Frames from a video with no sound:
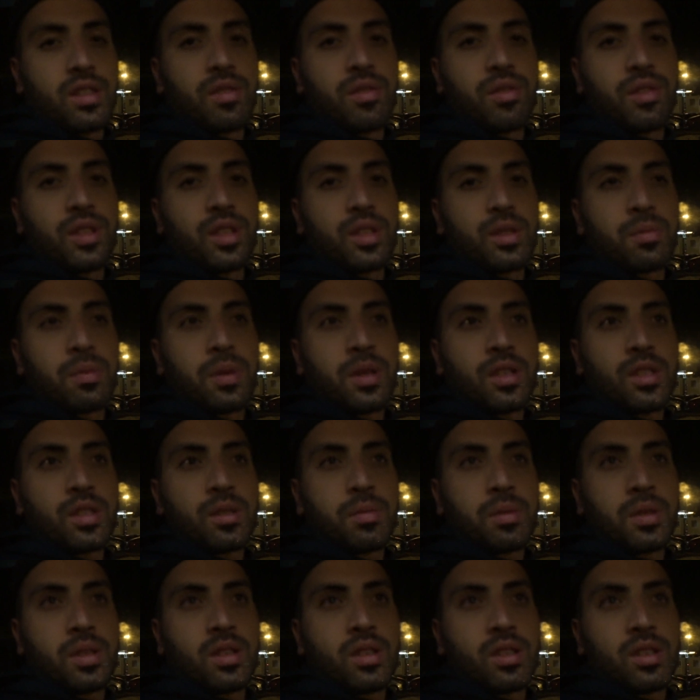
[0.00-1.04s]
the Flixbus
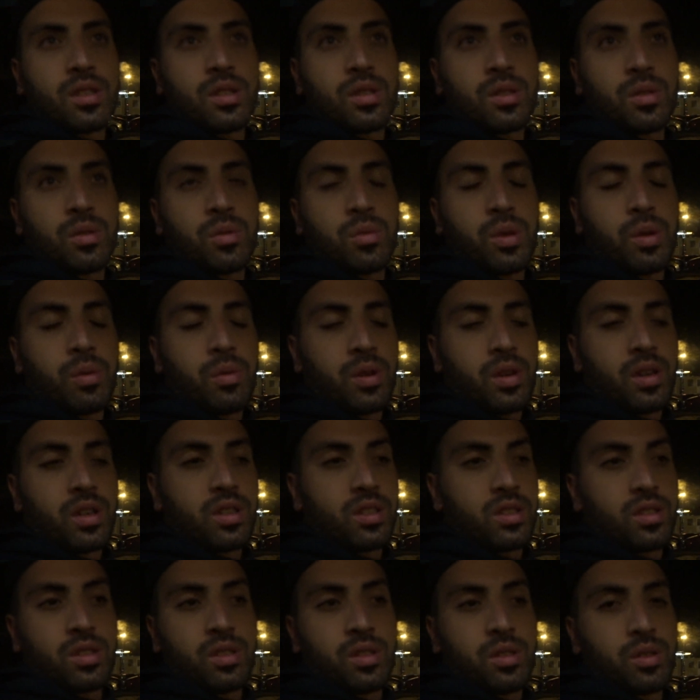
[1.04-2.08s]
because we
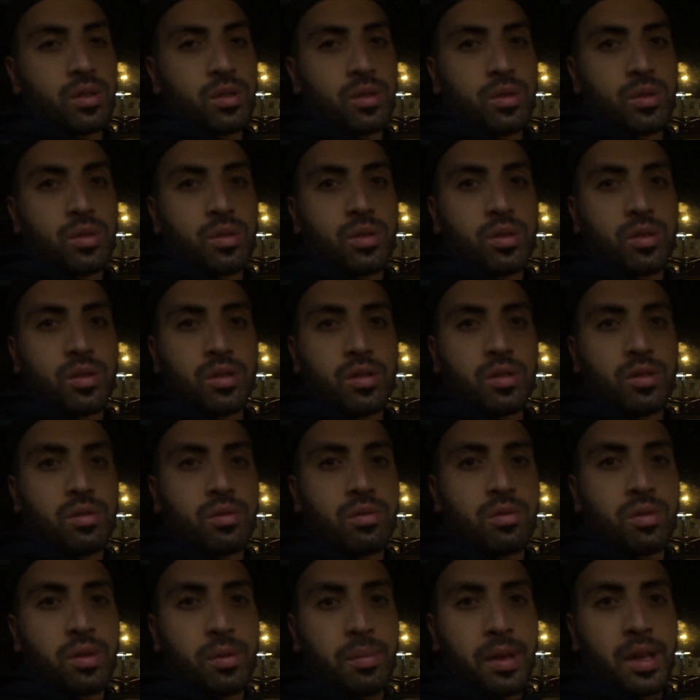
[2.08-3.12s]
wanted to
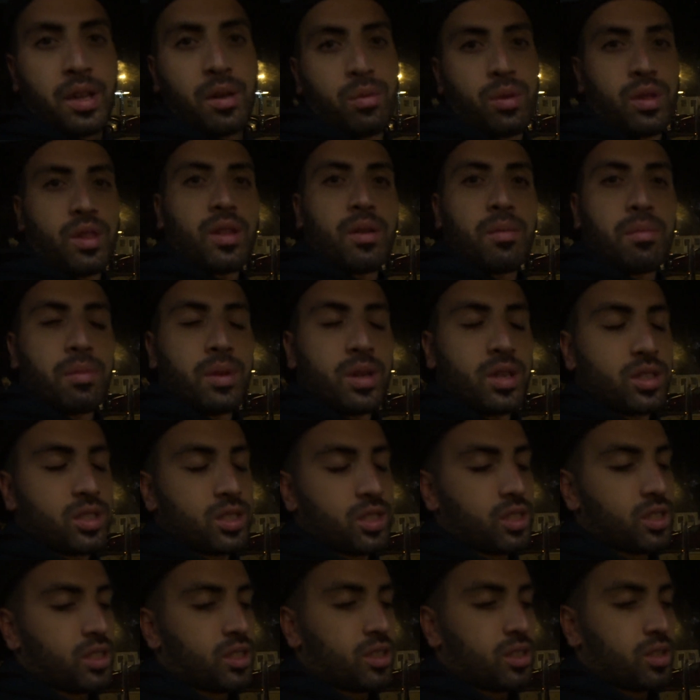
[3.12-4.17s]
remain within
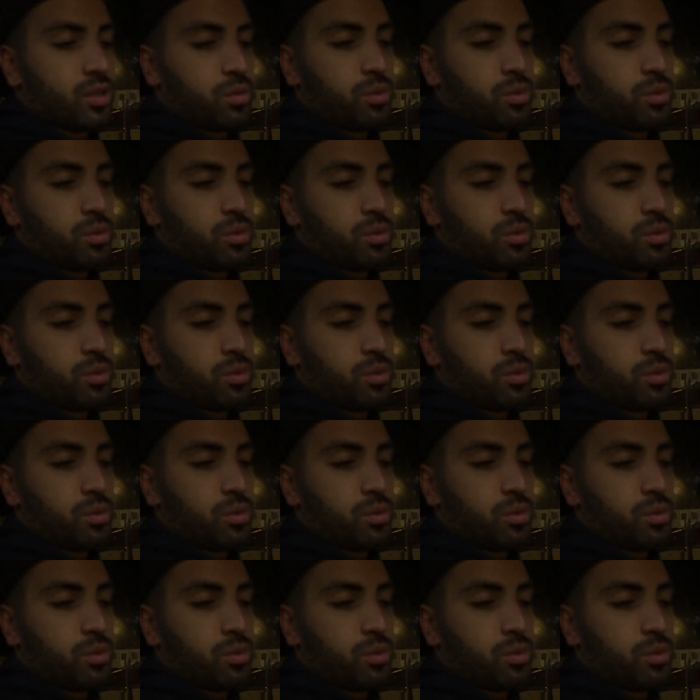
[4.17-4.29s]
budget.